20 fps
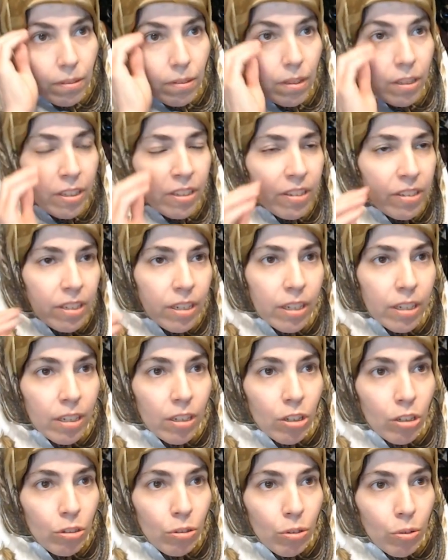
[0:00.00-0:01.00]

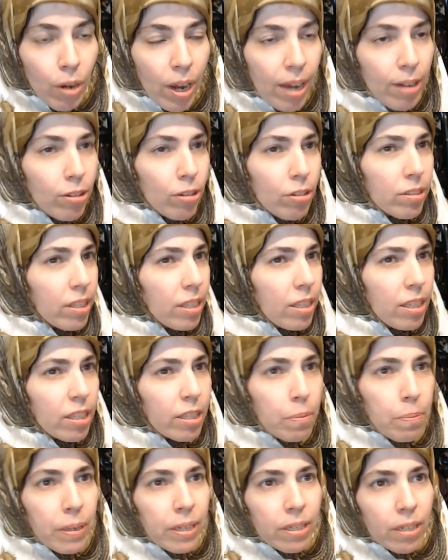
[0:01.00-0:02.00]
Didn't Luke... How long did he
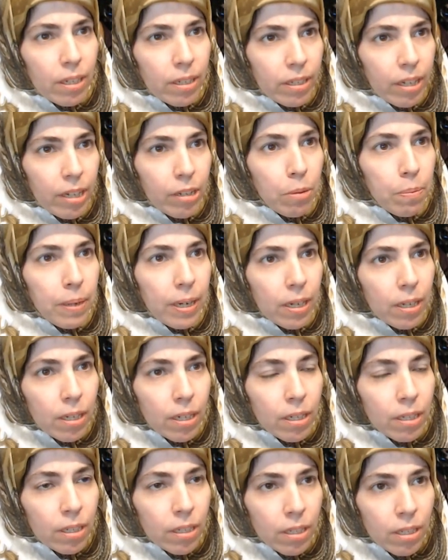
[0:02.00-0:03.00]
spend on Dagobah?
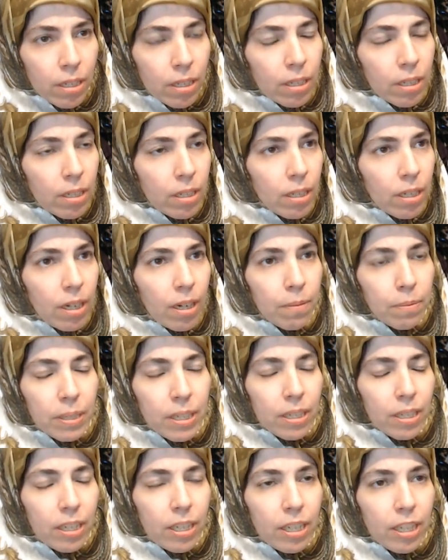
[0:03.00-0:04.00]
I mean,
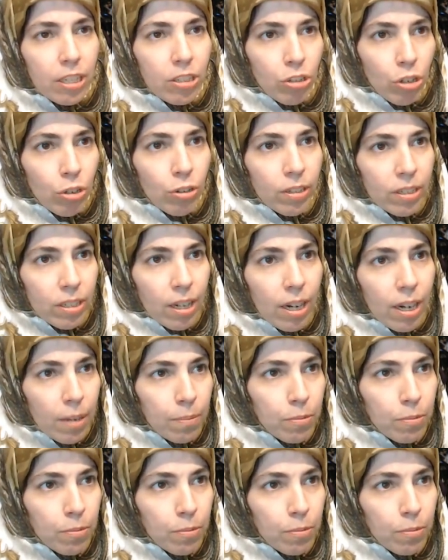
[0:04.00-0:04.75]
he took time to